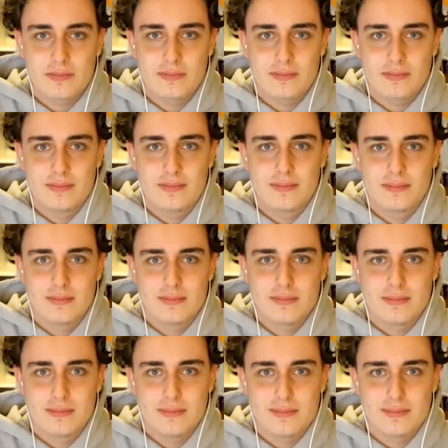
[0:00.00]

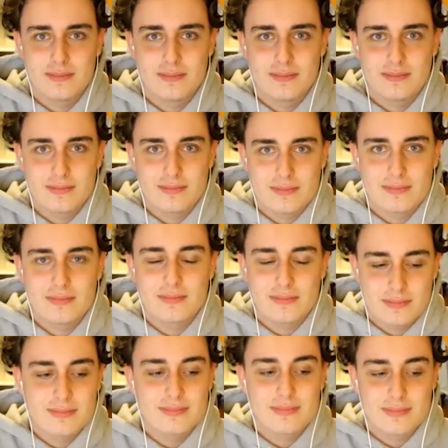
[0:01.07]

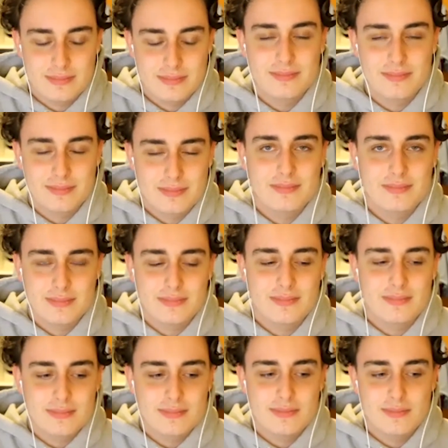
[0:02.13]

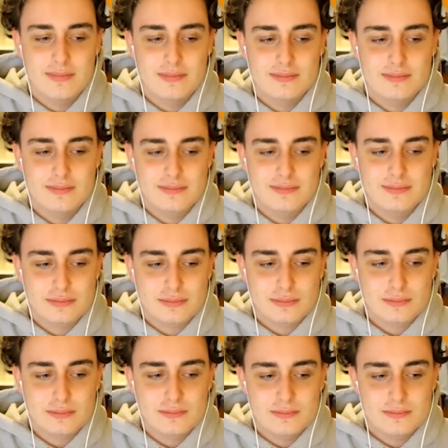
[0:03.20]

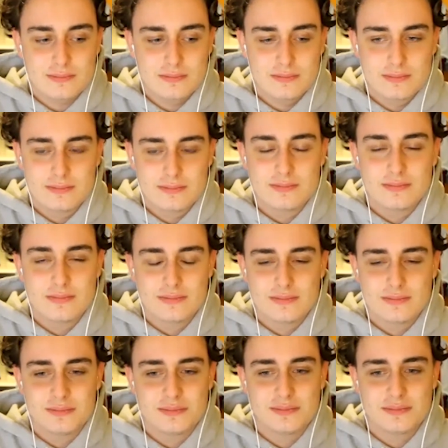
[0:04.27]

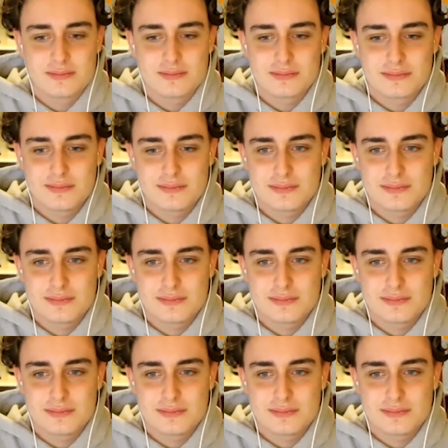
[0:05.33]
(not speaking)